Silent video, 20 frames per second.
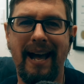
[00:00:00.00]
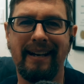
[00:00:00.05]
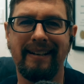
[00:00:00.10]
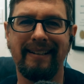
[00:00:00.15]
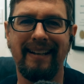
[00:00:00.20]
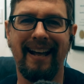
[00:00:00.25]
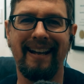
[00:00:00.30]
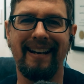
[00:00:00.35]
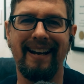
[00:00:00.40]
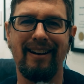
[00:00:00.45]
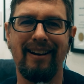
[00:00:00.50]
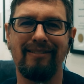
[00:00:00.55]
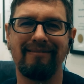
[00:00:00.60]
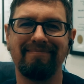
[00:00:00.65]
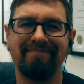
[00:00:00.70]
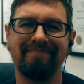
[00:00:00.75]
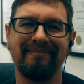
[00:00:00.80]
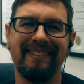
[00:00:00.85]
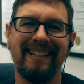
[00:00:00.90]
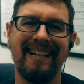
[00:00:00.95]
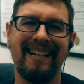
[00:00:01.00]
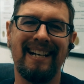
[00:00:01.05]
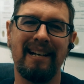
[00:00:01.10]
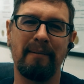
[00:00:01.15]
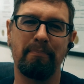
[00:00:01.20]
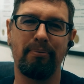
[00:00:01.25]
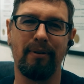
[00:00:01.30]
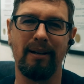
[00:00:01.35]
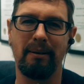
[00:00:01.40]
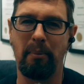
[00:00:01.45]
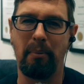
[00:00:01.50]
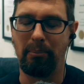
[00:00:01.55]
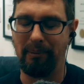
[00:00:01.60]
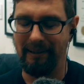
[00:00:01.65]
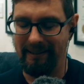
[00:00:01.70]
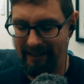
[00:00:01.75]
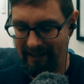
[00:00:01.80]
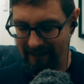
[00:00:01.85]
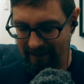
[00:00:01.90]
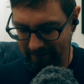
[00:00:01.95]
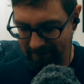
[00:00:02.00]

that out? Yeah, probably not.